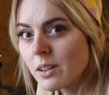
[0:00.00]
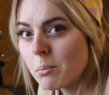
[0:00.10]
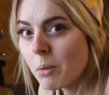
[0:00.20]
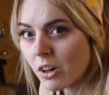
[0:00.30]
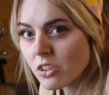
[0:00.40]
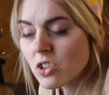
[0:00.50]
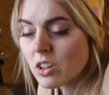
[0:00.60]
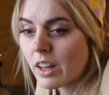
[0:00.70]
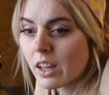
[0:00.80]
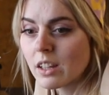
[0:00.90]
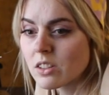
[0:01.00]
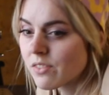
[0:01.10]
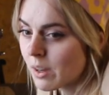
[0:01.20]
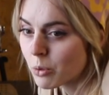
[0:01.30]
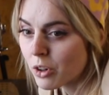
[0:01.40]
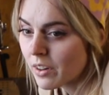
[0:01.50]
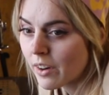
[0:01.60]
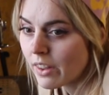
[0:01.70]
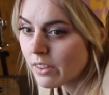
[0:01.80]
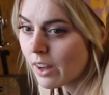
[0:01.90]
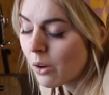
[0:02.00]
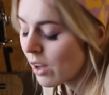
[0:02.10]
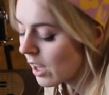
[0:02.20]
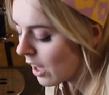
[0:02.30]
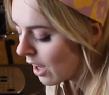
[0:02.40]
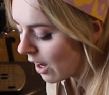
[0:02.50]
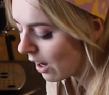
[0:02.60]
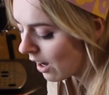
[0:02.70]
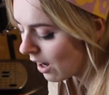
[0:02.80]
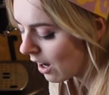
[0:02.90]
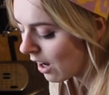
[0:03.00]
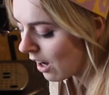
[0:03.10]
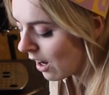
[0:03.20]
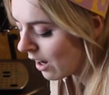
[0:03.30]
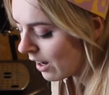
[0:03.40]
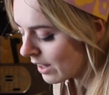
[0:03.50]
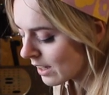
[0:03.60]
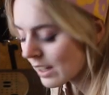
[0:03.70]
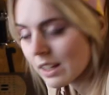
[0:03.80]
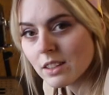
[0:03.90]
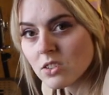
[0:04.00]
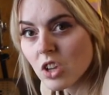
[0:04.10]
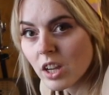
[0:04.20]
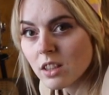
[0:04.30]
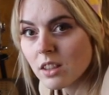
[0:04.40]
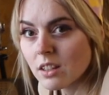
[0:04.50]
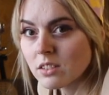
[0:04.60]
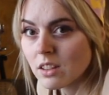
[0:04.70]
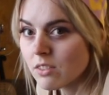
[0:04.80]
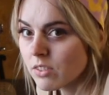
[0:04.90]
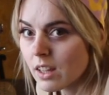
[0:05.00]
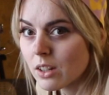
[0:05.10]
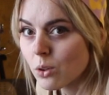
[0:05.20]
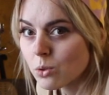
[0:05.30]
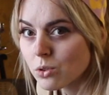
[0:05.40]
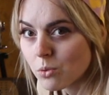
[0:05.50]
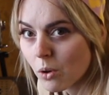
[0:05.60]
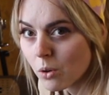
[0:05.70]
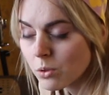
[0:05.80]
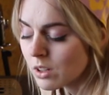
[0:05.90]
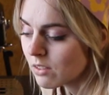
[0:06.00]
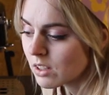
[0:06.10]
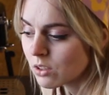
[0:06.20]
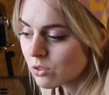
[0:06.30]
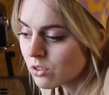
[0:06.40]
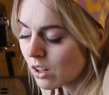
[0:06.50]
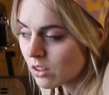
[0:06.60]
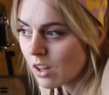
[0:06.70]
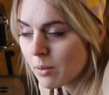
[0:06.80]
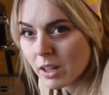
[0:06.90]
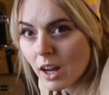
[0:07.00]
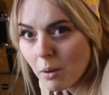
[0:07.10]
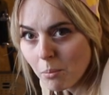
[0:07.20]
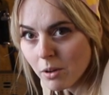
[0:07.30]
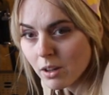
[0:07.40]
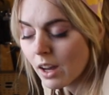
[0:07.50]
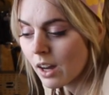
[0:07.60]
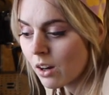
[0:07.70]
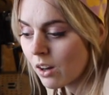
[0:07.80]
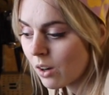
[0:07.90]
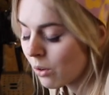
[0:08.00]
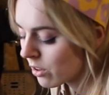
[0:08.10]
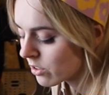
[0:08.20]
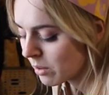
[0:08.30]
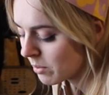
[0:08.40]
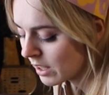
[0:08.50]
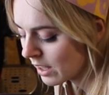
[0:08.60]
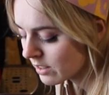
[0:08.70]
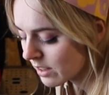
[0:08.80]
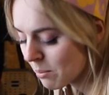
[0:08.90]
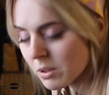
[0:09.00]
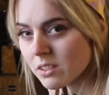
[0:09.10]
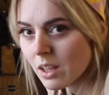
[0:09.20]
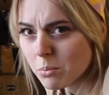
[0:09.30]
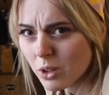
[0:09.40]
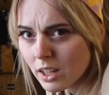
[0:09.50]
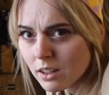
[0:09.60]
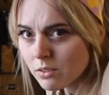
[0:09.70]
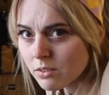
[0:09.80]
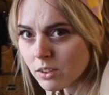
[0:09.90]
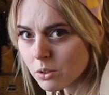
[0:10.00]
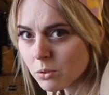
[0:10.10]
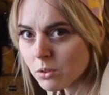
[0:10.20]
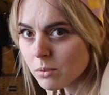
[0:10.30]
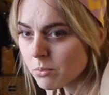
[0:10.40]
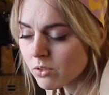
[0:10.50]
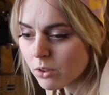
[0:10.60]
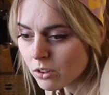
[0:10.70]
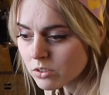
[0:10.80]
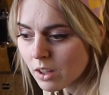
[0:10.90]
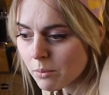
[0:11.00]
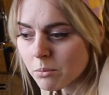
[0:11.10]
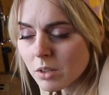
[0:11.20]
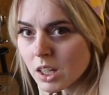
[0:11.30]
March, like it's February right now. I can check these if they don't grow, if they don't start coming up, or something else happens, I break a few for some,